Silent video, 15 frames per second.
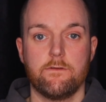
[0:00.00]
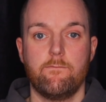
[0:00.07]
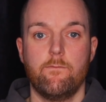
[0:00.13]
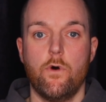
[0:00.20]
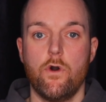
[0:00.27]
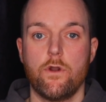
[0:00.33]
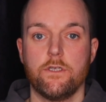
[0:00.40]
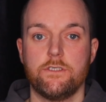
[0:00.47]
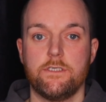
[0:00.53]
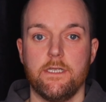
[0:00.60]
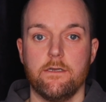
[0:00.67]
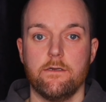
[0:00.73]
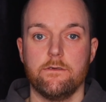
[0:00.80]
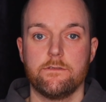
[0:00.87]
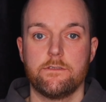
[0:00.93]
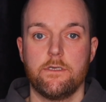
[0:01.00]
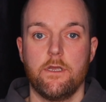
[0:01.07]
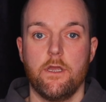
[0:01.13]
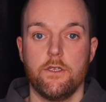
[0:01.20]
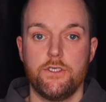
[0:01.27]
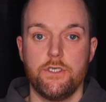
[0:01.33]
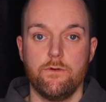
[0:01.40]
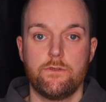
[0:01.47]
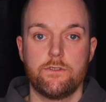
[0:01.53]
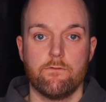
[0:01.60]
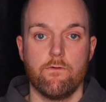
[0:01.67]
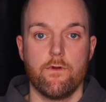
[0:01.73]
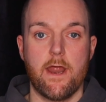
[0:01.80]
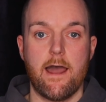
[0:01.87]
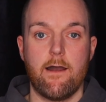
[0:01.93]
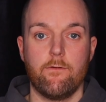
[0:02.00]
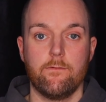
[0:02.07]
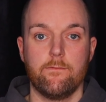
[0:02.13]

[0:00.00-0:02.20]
of mortgage deals are due to run out,